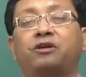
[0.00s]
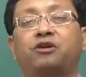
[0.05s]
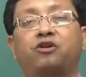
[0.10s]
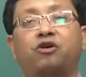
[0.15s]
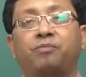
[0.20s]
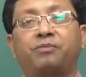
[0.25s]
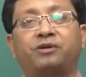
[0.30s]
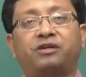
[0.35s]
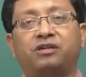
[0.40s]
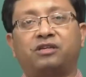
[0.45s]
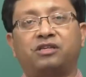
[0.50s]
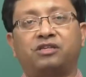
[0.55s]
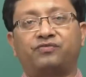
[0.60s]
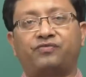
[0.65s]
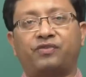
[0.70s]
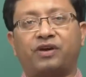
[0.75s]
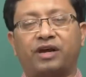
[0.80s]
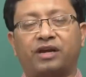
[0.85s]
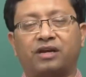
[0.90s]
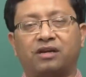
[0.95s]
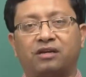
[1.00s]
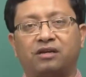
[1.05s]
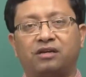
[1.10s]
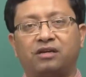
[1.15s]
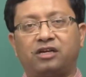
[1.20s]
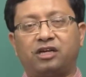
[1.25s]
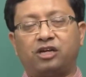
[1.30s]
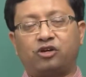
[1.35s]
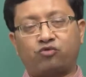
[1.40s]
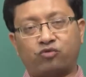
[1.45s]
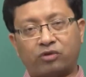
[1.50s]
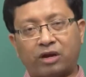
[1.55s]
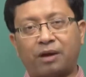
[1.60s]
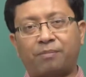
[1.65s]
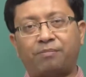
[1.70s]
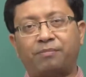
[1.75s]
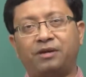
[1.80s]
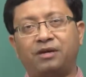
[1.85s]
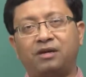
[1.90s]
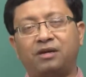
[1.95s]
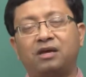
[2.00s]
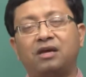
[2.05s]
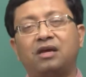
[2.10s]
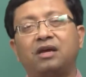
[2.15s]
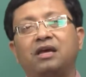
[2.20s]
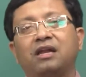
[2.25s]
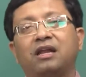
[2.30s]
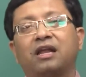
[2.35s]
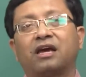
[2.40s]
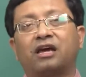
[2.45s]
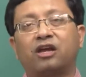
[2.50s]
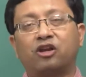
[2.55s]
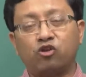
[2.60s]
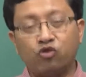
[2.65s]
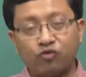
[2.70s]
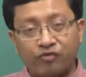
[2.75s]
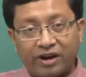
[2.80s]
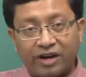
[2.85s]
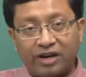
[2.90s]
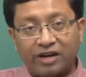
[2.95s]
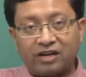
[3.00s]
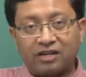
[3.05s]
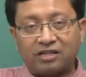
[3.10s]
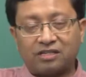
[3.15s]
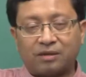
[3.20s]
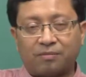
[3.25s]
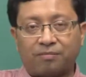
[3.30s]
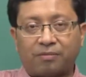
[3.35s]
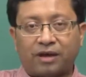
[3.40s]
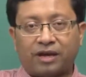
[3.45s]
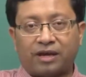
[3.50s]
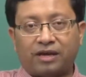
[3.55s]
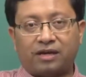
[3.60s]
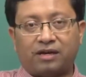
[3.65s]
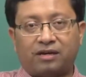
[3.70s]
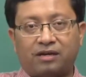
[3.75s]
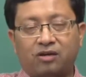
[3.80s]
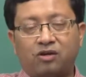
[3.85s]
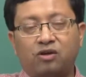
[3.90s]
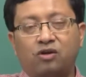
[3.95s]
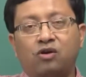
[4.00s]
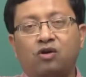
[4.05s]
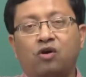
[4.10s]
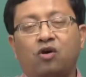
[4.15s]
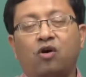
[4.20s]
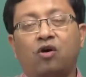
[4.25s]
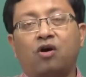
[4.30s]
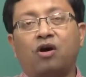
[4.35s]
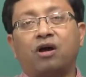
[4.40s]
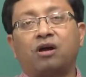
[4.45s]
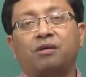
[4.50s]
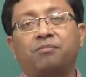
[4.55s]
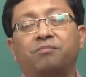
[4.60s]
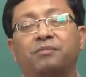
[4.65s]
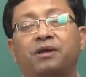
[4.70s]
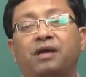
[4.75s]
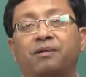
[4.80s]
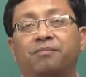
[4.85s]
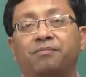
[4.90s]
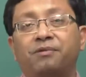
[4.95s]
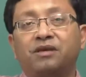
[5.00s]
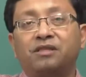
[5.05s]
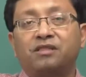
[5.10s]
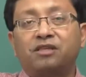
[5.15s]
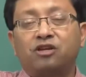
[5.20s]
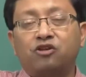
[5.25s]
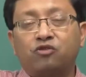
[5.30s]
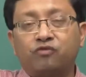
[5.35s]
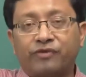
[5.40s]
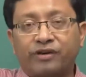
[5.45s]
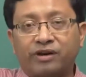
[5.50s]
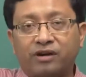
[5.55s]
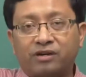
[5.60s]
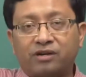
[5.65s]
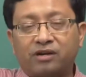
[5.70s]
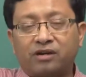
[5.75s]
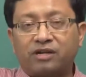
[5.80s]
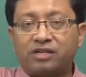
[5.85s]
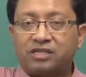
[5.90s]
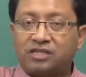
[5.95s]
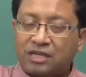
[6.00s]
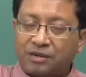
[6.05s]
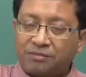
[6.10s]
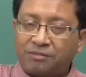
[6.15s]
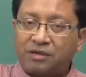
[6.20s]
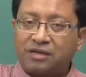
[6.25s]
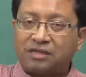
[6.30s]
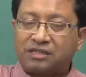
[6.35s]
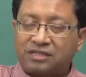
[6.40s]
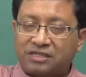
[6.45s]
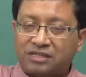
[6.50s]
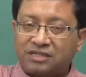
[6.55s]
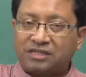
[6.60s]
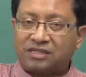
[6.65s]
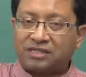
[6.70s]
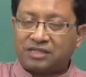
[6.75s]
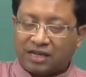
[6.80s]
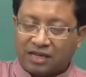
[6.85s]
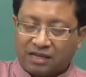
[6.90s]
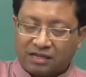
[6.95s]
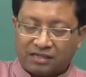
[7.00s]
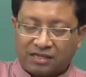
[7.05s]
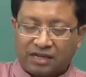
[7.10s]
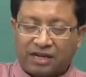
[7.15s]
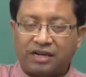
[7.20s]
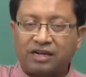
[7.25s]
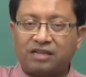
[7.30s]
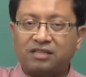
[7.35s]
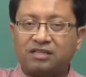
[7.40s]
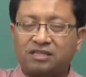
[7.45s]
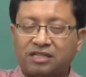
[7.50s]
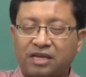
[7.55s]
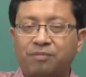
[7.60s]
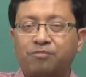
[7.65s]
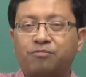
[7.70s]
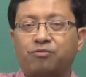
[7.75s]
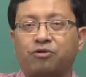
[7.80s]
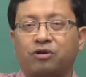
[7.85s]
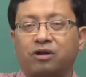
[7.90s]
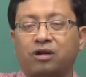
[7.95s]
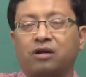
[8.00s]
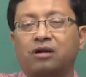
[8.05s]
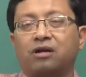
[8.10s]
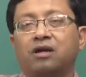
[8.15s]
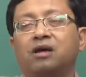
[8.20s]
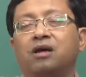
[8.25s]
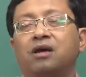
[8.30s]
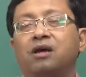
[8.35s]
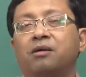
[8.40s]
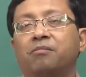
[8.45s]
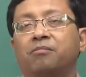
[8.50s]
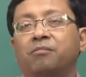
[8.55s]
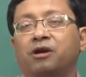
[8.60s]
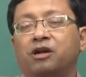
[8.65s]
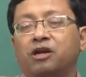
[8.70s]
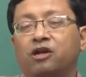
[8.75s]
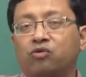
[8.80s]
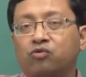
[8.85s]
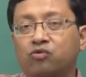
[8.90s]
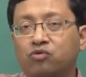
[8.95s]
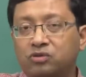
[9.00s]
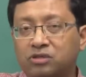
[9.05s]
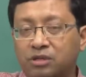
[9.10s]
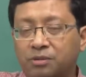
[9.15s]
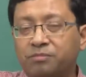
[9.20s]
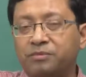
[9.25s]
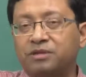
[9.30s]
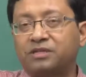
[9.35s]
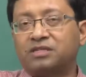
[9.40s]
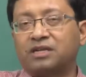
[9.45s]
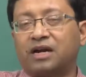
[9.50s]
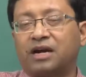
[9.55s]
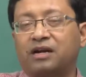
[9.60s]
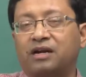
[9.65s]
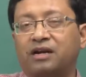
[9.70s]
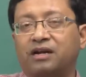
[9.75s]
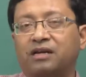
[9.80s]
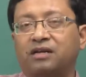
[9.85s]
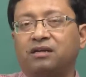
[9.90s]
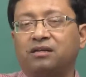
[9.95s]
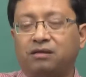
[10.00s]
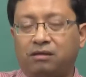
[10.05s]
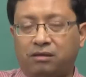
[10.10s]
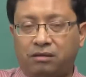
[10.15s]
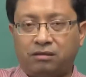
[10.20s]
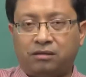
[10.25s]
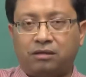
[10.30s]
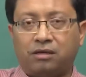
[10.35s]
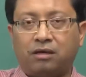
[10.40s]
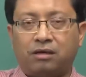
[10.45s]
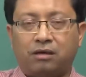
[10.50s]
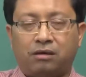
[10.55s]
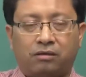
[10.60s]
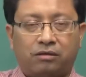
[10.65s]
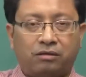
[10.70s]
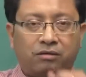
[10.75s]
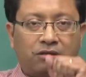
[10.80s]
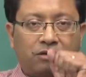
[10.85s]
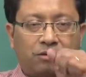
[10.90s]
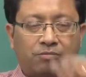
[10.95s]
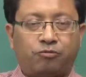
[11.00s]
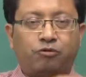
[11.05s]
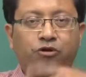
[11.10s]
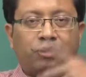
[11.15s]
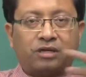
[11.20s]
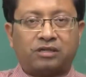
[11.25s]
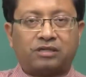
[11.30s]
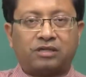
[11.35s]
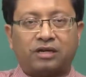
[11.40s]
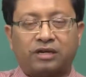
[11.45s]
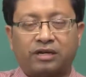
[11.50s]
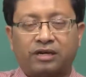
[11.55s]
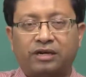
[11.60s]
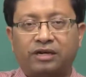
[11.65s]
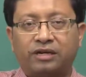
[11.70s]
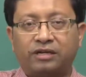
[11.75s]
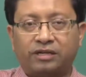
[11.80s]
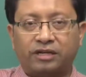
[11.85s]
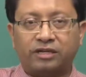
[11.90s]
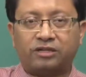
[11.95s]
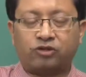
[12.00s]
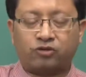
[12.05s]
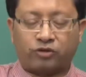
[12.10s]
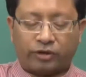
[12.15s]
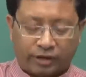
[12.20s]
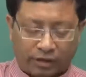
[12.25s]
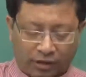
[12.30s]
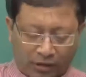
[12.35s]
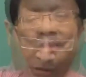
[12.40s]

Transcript: raw material is fine, it could have been like a new vendor is supplying it, or maybe the new vendor is sending the same product, but due to some mishandling the products are getting destroyed.